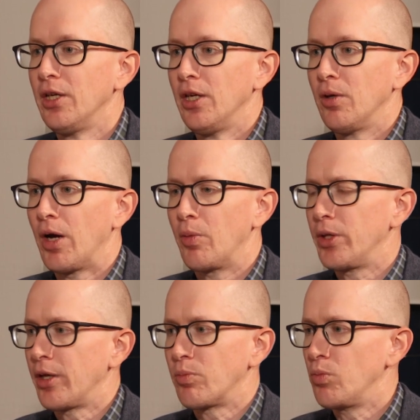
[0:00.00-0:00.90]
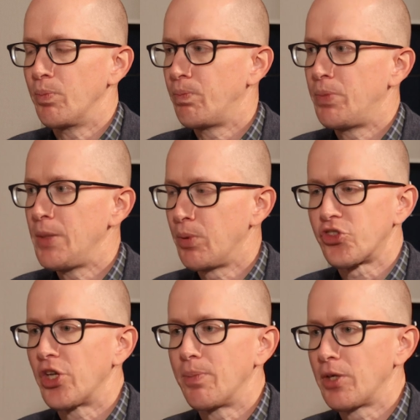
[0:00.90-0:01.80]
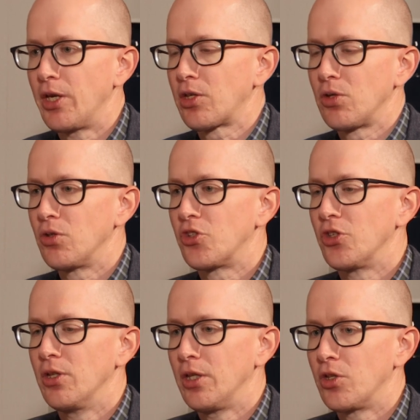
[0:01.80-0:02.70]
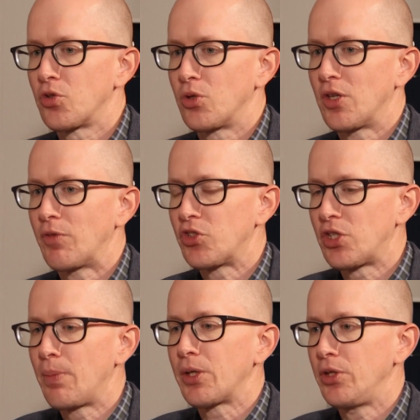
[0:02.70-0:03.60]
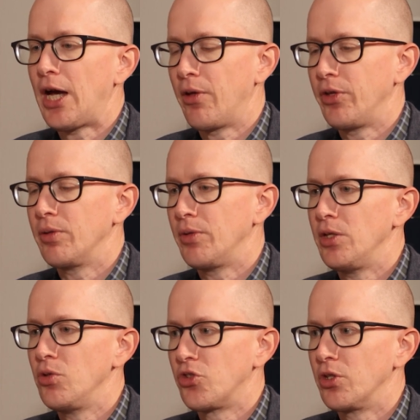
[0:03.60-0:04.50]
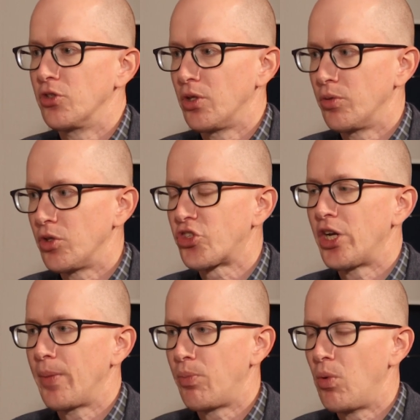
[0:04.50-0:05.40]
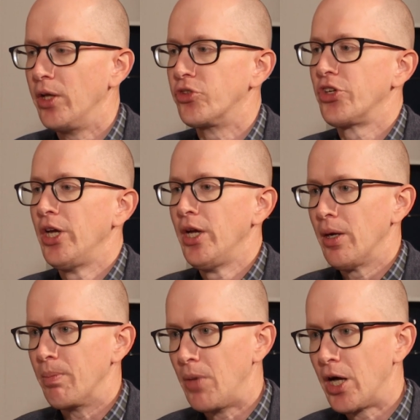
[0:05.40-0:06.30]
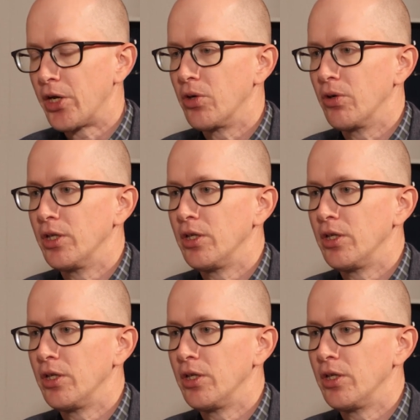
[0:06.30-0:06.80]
Yeah. Right. Like when people set up connectors and that sort of stuff, that's typically how they use it is they'll set it up once, monitor it.